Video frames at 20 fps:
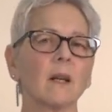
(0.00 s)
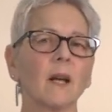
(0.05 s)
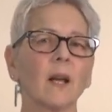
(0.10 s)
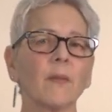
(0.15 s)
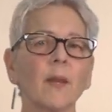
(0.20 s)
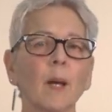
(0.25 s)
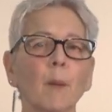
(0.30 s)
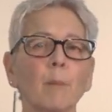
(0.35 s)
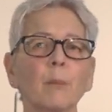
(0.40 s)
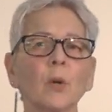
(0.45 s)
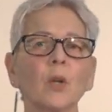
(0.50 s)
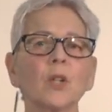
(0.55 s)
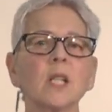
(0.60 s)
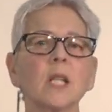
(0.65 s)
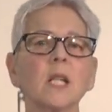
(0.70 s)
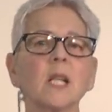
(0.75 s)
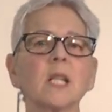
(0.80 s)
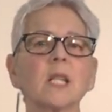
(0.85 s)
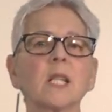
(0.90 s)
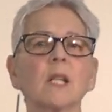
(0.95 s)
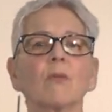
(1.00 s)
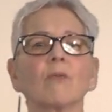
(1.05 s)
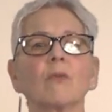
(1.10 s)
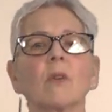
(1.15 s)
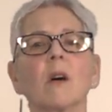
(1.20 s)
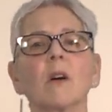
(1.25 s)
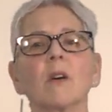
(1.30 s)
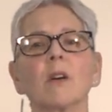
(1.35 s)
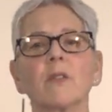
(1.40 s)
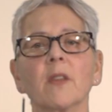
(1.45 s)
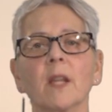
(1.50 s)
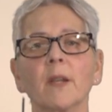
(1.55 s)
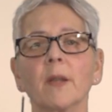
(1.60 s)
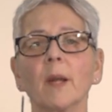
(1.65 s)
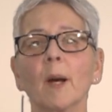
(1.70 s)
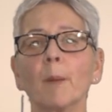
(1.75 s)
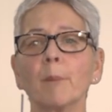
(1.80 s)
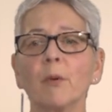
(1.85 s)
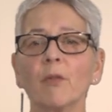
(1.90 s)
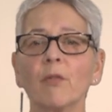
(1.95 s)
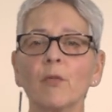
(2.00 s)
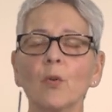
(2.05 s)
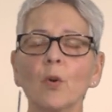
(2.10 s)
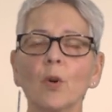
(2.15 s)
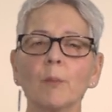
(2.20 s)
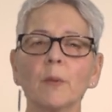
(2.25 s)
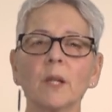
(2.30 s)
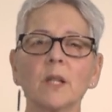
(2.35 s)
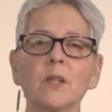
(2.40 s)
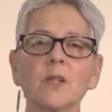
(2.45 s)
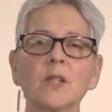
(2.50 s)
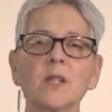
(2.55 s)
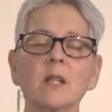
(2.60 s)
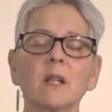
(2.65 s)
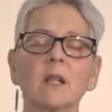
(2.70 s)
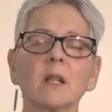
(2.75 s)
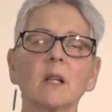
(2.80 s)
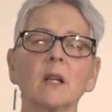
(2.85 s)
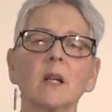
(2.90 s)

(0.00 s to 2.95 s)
and their bodies, rather than their performance,